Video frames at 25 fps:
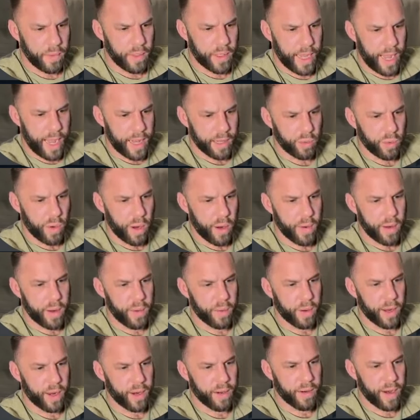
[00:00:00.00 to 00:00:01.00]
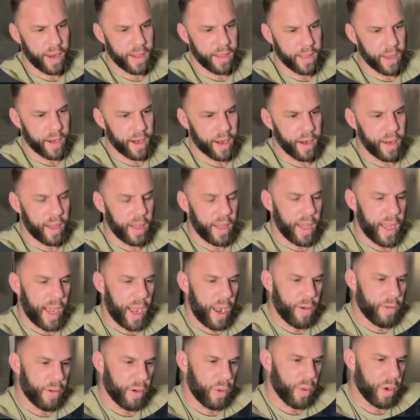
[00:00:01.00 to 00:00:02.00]
That's what we want right there.
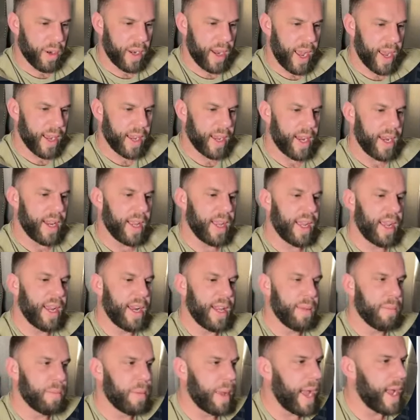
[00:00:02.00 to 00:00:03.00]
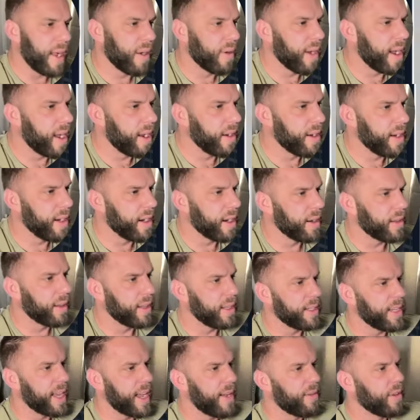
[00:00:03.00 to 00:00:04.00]
However, we're not getting any background here.
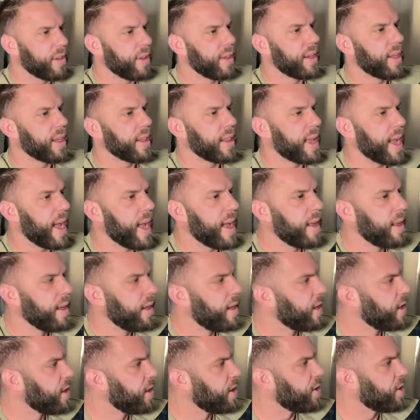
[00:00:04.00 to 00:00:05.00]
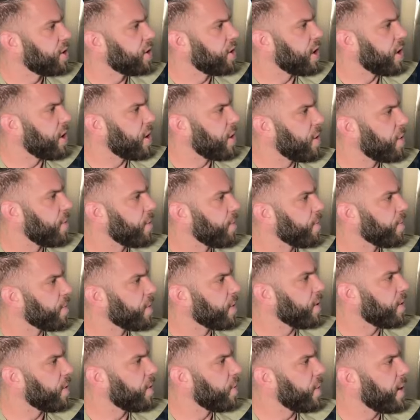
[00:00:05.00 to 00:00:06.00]
Let's have a look at that. So
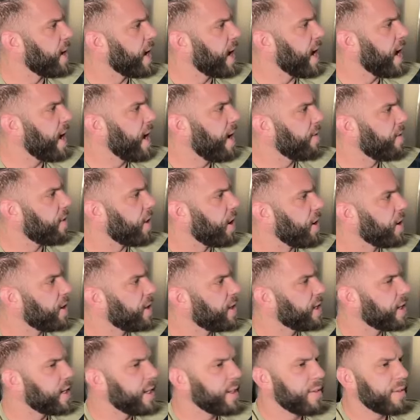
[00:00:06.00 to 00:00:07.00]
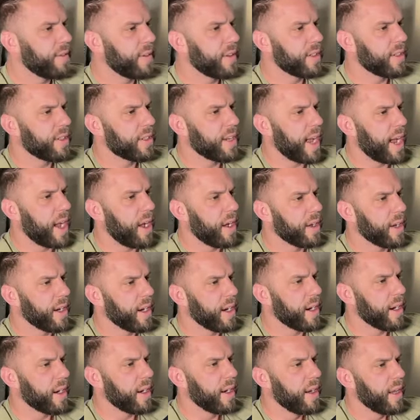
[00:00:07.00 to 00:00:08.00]
we have our div style
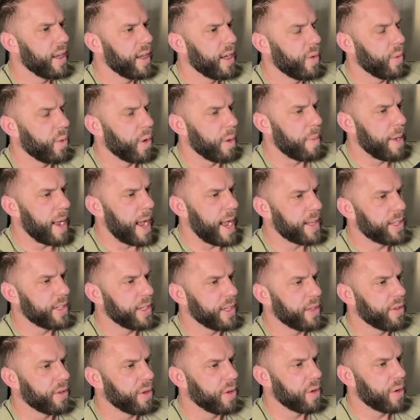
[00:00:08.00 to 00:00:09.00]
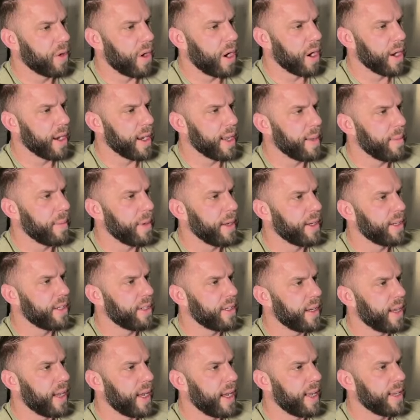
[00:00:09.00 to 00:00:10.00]
here. We're passing through our
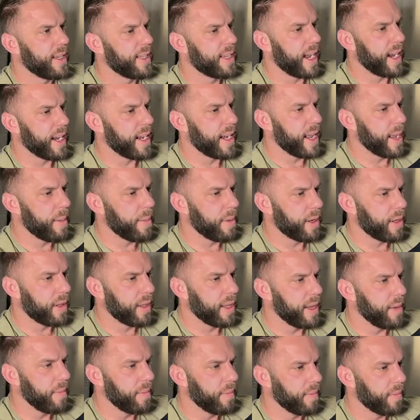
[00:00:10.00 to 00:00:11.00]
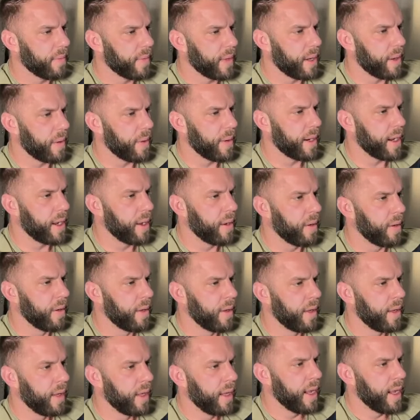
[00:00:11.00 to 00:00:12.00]
image uh, dynamically. There we go.
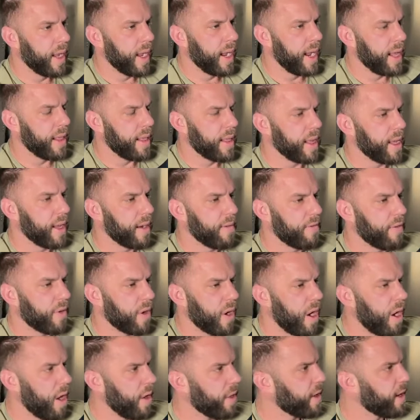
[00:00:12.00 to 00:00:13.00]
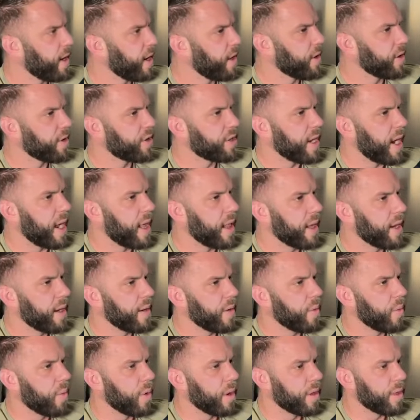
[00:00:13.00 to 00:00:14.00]
And then for all the other
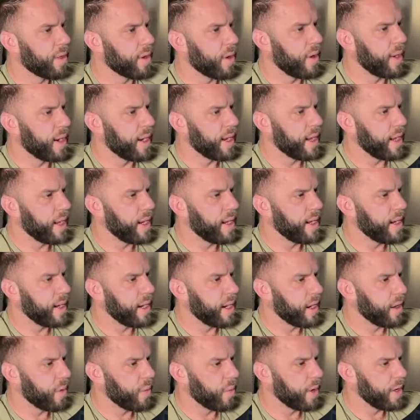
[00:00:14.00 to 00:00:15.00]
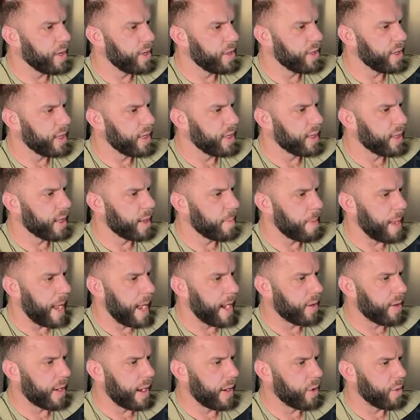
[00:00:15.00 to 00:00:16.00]
styling, we're throwing it in here. We're using the
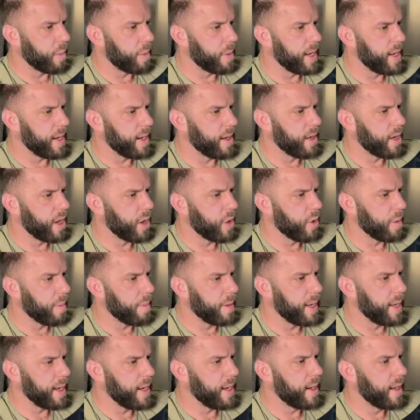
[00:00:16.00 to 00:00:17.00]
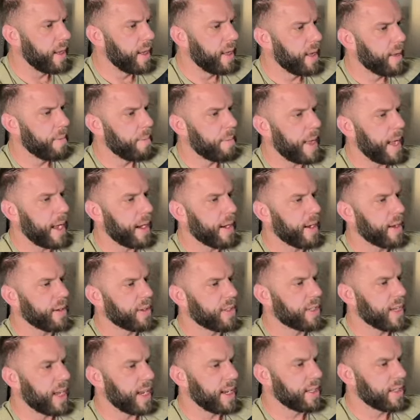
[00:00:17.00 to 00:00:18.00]
background repeat, no repeat,
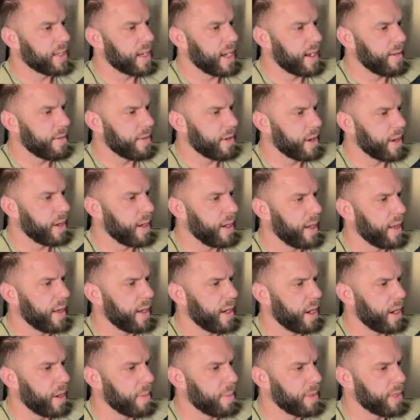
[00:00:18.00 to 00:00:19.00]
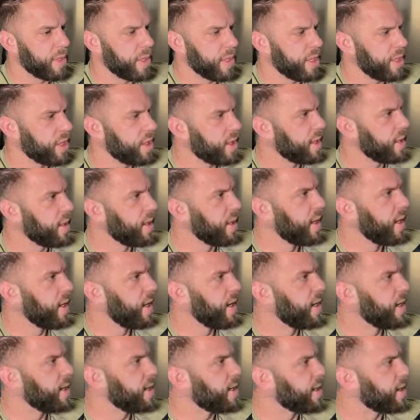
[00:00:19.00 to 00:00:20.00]
background size cover, and our position
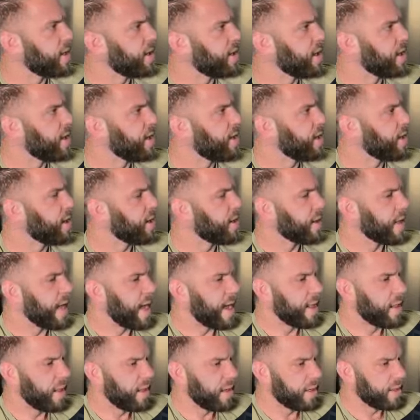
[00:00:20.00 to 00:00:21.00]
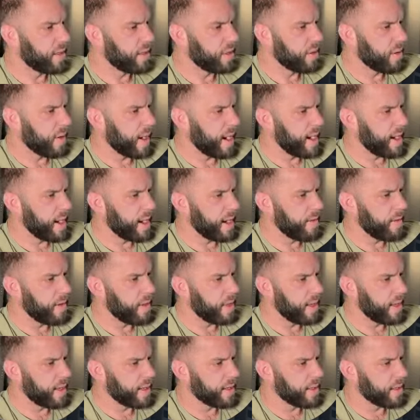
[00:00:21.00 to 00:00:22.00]
to center. That looks great.
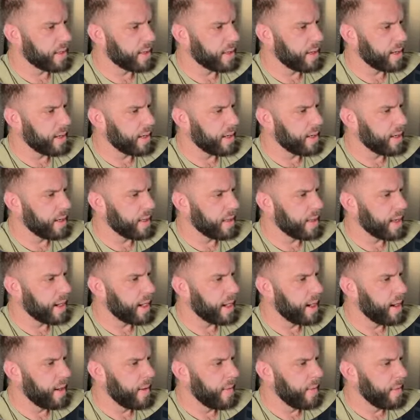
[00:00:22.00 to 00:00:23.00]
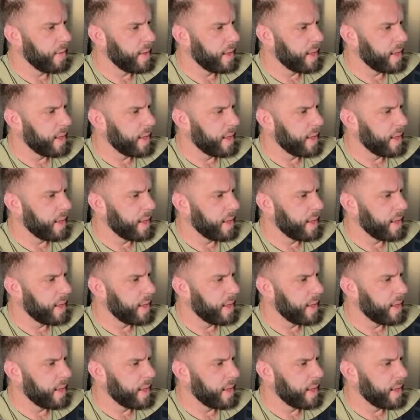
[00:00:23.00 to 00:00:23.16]
Everything is looking good there.